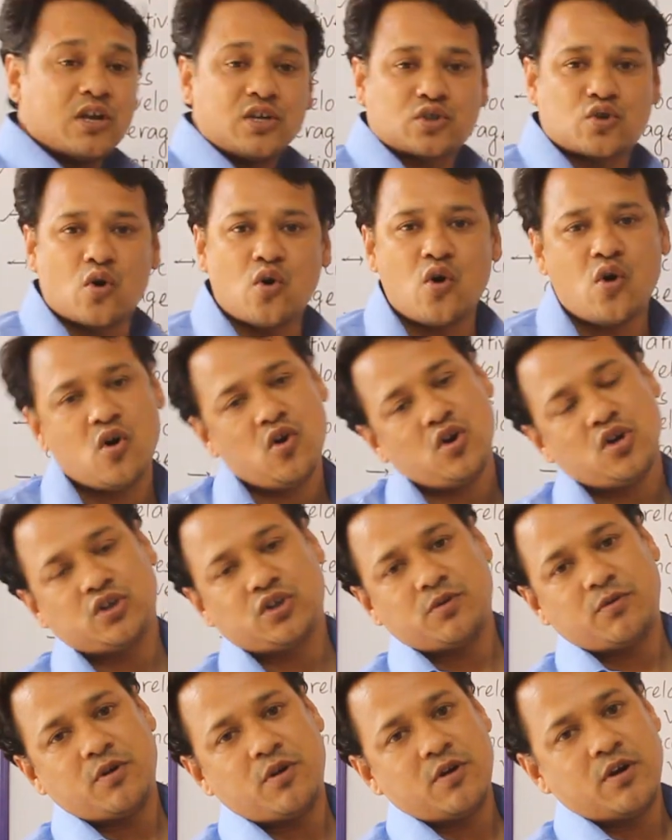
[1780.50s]
So
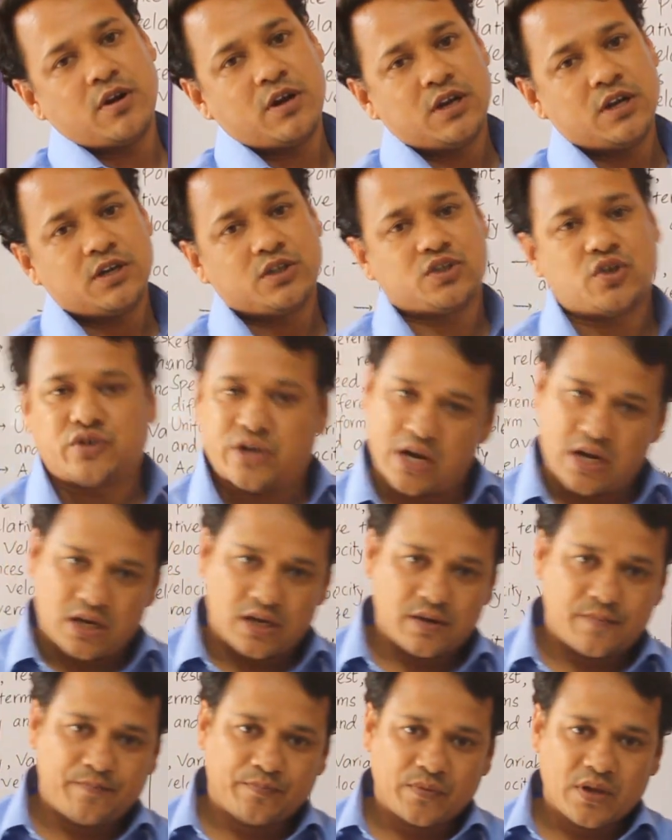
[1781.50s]

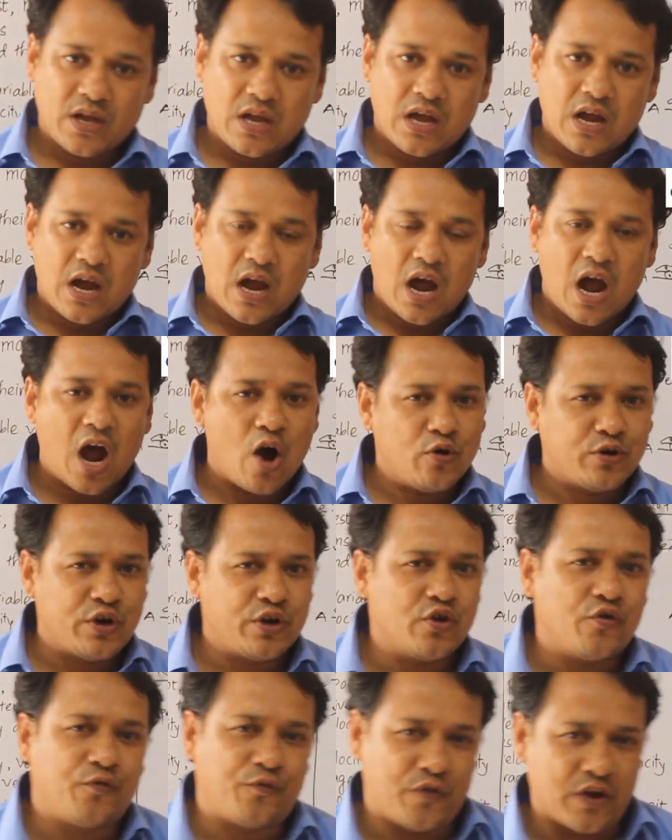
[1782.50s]
today, how do
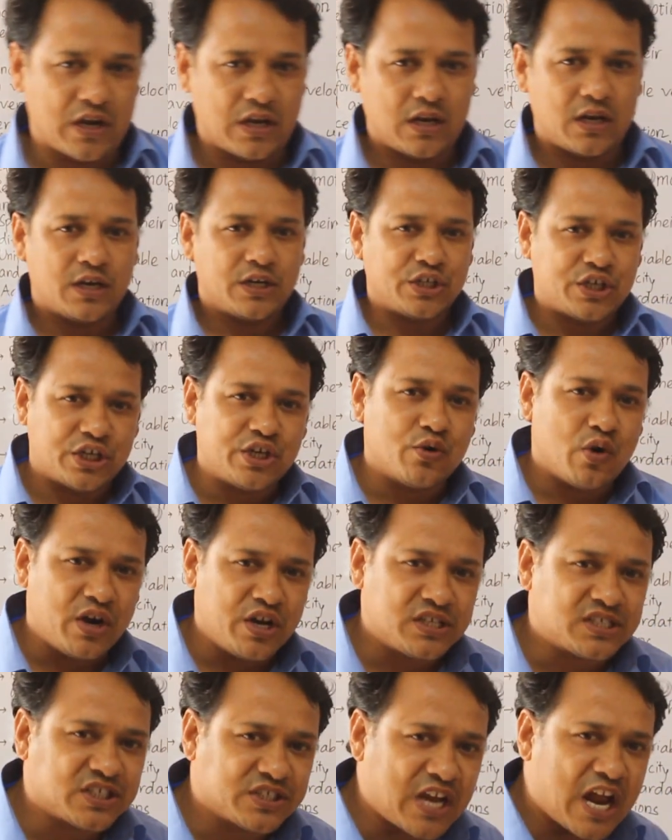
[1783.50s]
you feel? Did you
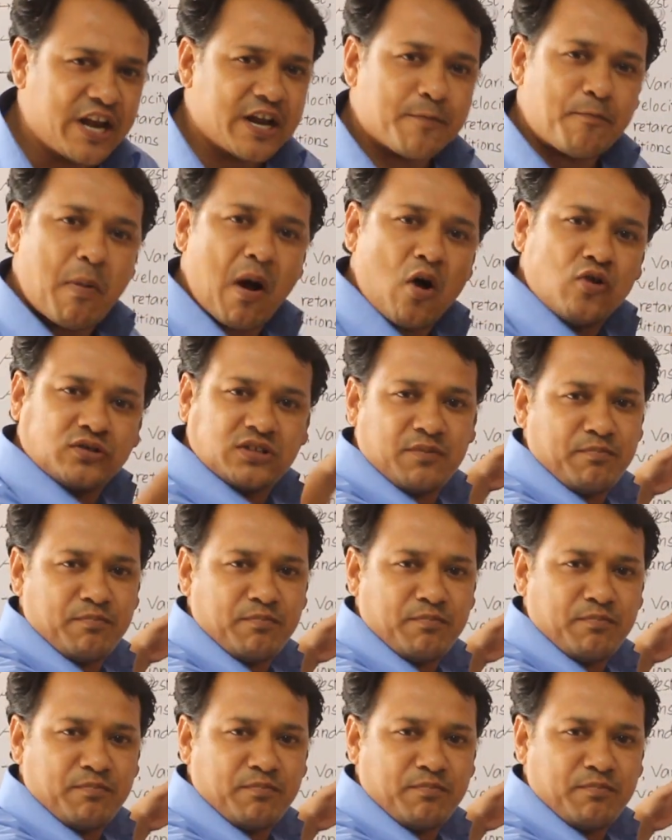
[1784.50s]
understand about the